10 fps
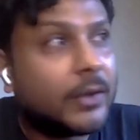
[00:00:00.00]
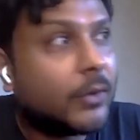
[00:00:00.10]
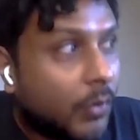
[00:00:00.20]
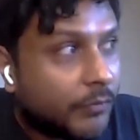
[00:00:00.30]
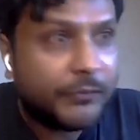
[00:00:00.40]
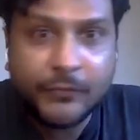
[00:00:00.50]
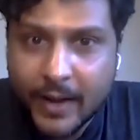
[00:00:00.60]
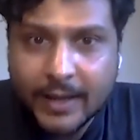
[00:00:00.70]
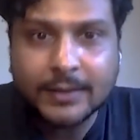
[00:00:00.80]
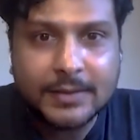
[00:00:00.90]
I was like, oh
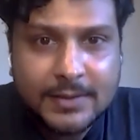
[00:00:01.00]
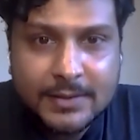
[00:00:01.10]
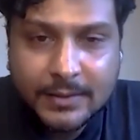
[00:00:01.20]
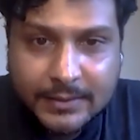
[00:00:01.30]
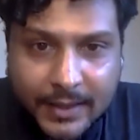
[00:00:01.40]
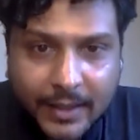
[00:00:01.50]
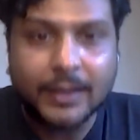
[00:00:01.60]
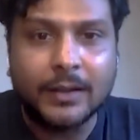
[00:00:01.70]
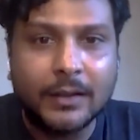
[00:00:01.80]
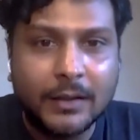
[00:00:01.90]
fuck, this is a
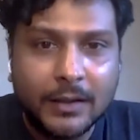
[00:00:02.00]
thing.